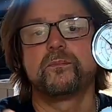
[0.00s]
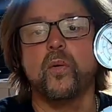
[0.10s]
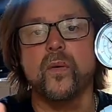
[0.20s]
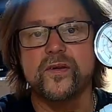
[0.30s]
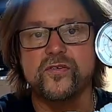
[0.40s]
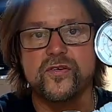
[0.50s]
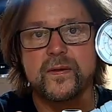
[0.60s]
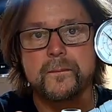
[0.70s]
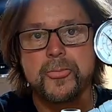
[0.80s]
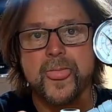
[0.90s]
points
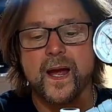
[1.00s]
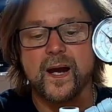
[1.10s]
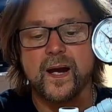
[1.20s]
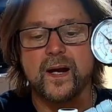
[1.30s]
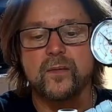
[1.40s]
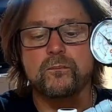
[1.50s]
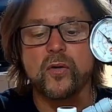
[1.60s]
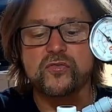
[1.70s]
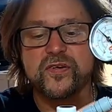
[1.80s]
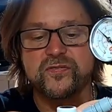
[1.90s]
are
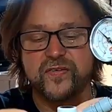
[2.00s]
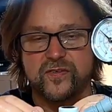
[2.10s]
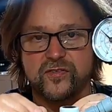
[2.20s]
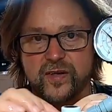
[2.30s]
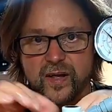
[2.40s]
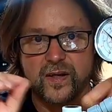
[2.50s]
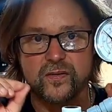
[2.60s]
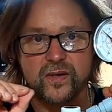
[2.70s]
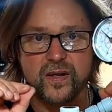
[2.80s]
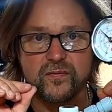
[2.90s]
multi-fit, so
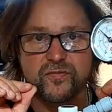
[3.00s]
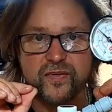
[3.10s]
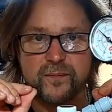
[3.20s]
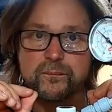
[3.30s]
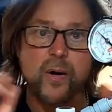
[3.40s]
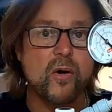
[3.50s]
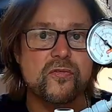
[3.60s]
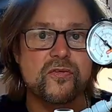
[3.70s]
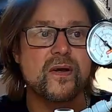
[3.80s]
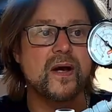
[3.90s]
they can fit
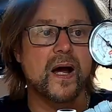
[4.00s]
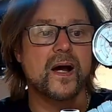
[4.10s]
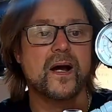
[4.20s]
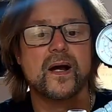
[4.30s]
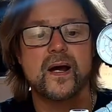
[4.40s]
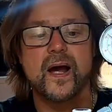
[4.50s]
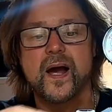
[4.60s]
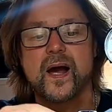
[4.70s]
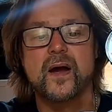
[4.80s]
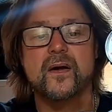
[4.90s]
both
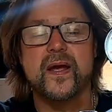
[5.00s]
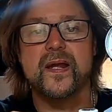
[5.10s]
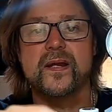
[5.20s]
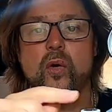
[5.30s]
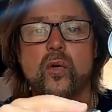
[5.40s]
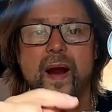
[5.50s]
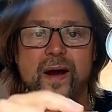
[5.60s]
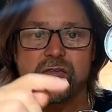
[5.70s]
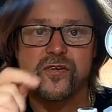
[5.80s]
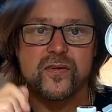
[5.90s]
in or
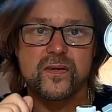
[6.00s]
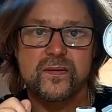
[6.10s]
out